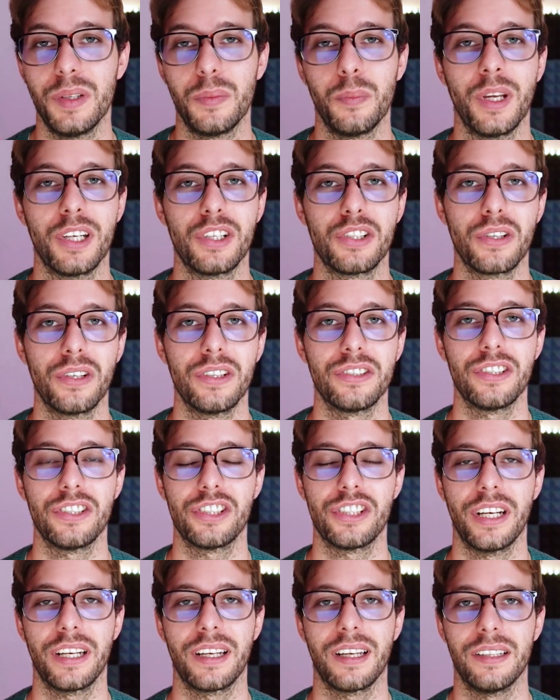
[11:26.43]
make sure to
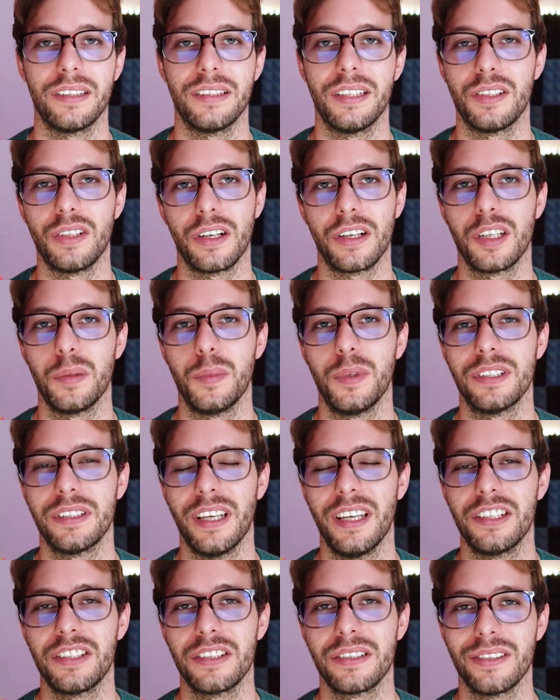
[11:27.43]
check out the
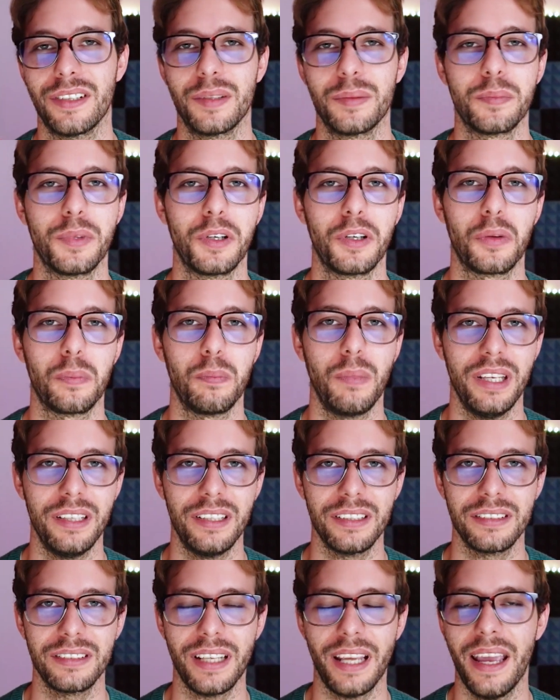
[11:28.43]
documentation on both Mendix